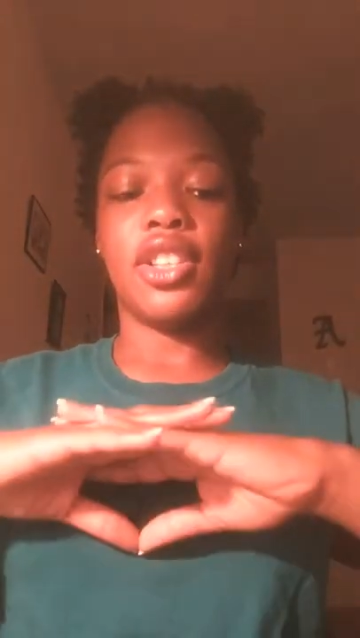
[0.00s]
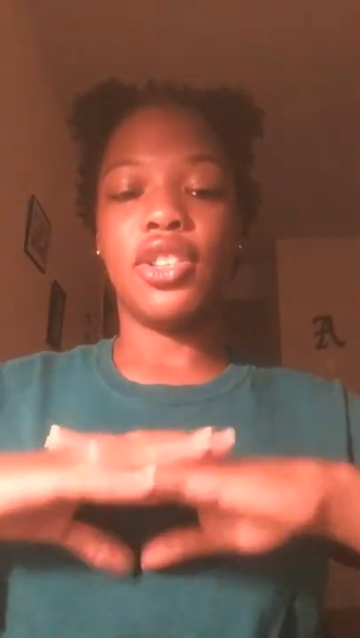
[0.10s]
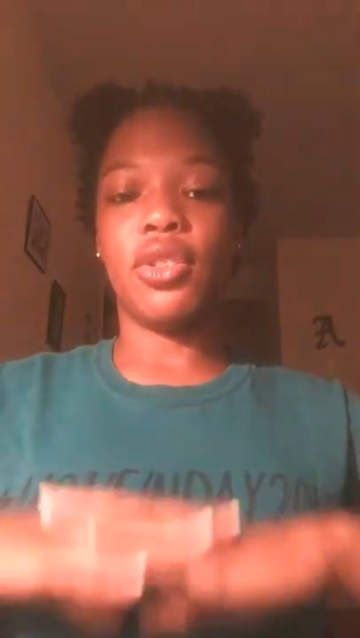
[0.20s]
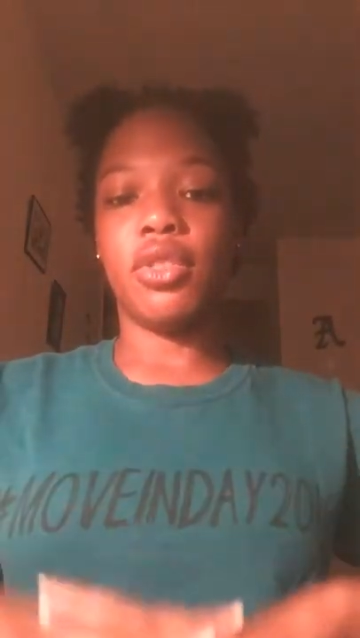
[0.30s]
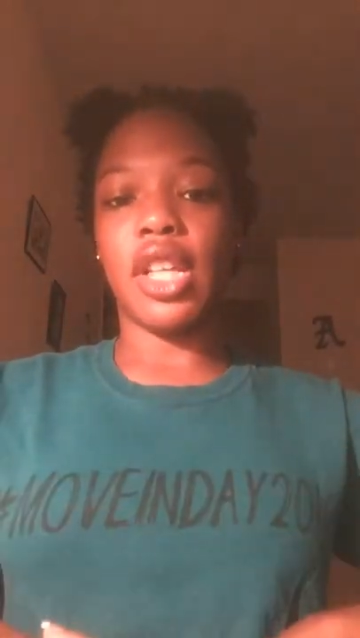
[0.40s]

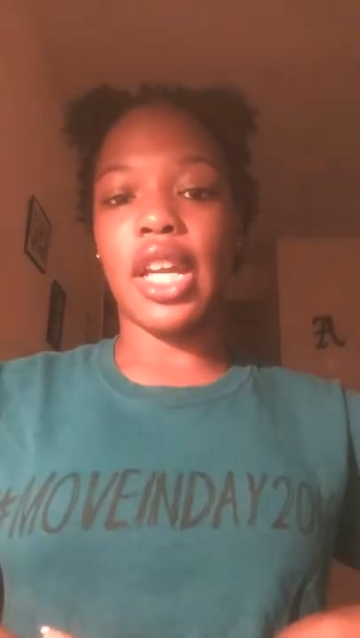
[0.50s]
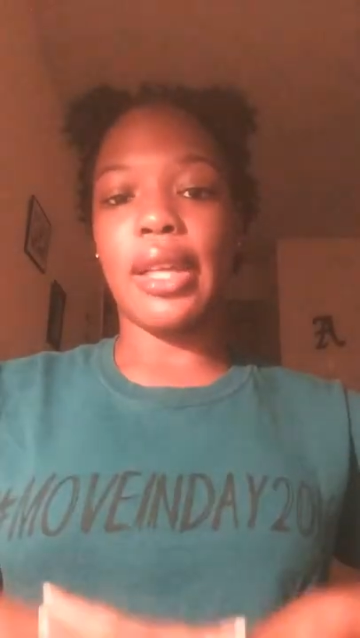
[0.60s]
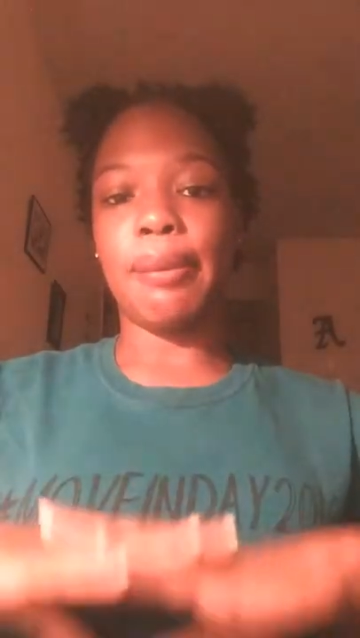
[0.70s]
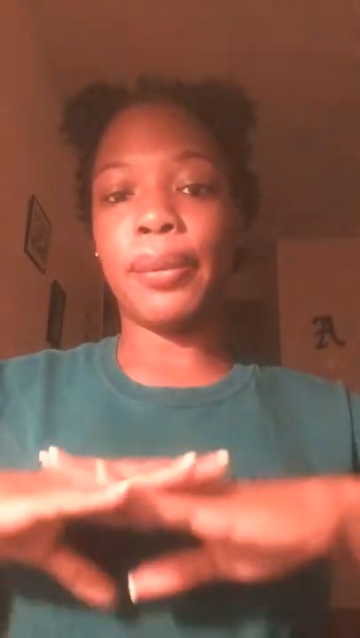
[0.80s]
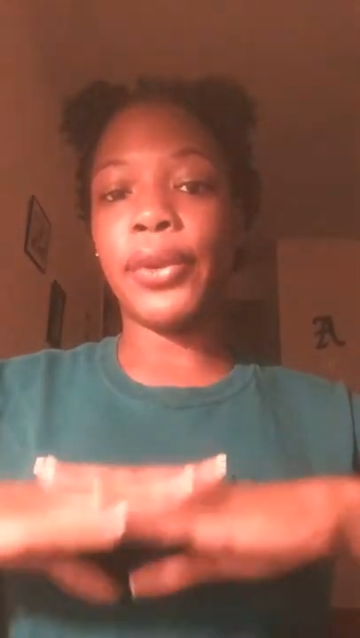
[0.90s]
do
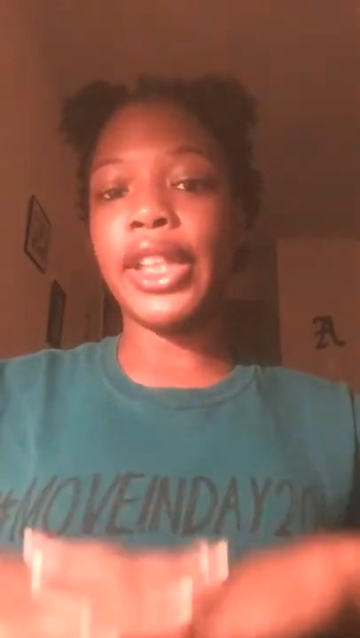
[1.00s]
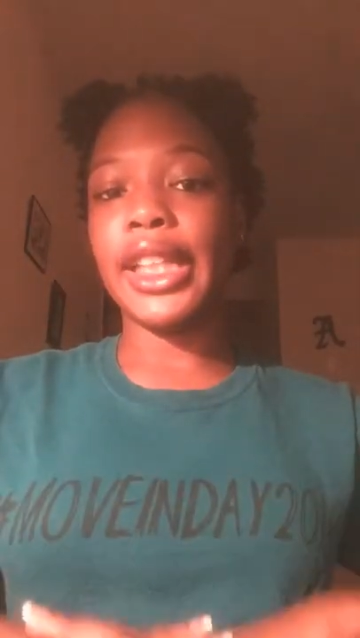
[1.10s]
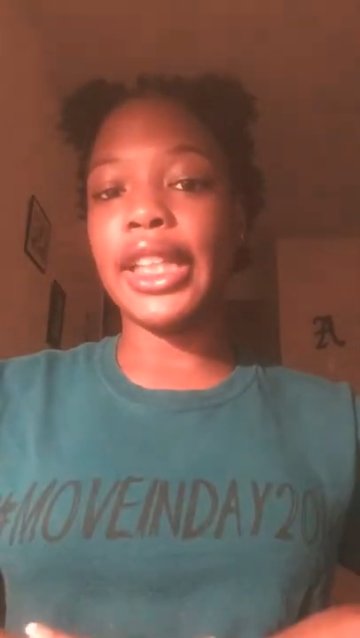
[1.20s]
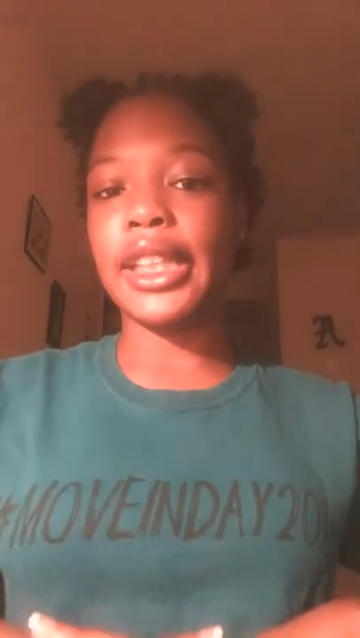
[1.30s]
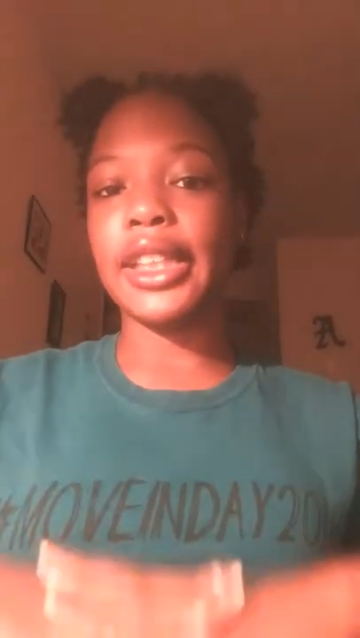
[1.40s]
not
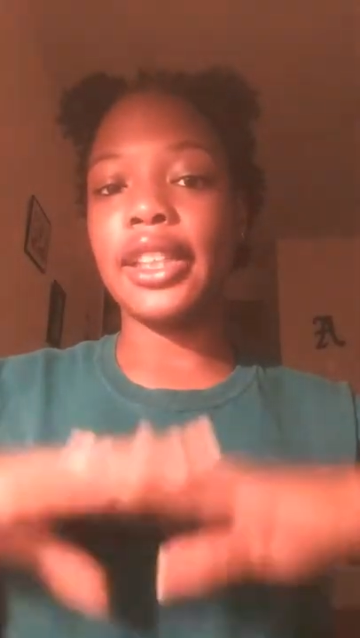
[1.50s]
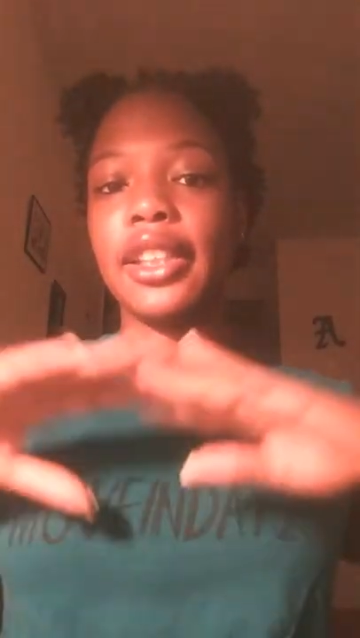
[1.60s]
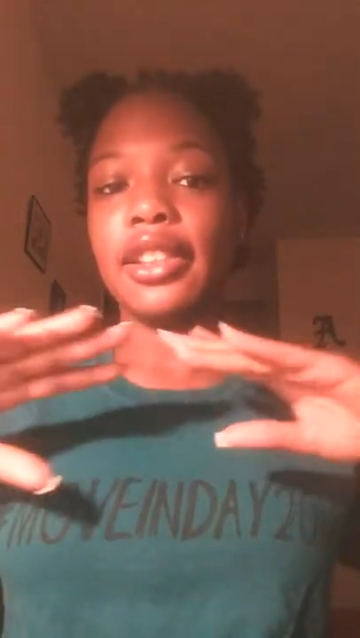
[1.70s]
bring